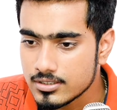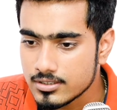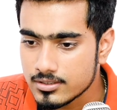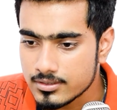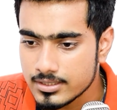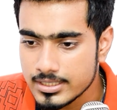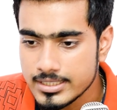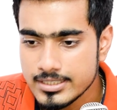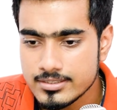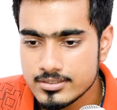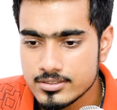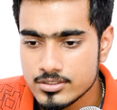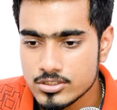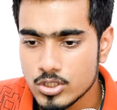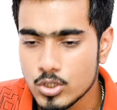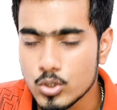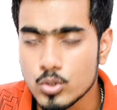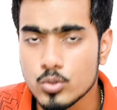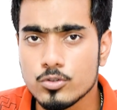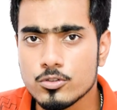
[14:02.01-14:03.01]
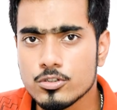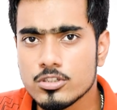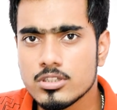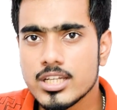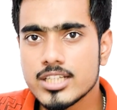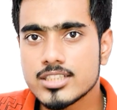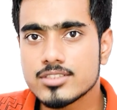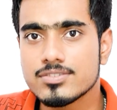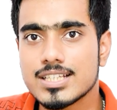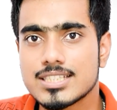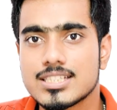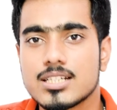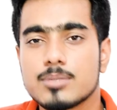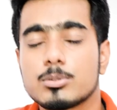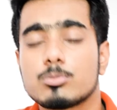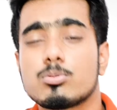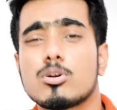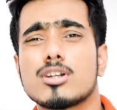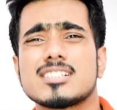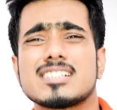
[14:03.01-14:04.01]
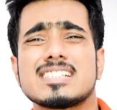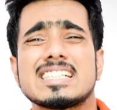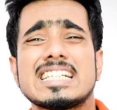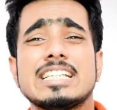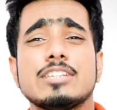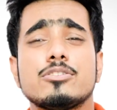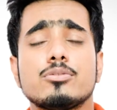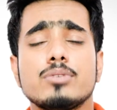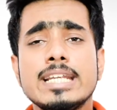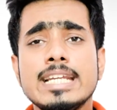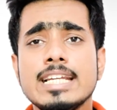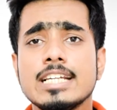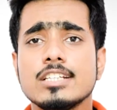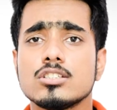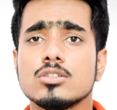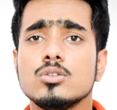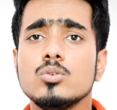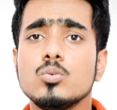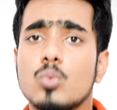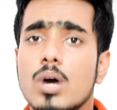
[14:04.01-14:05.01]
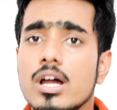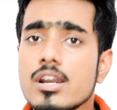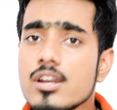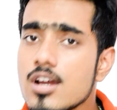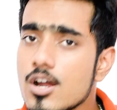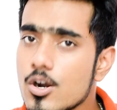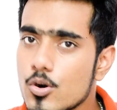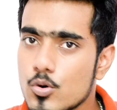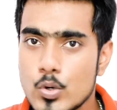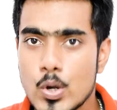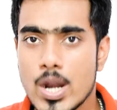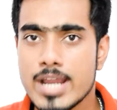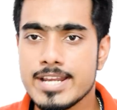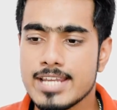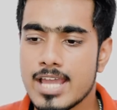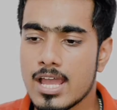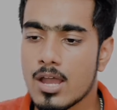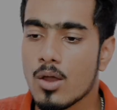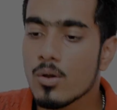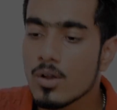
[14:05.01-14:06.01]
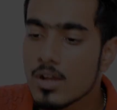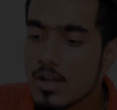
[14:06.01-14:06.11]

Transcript: Alright, so let's fasten up the process in 3, 2, 1, right now.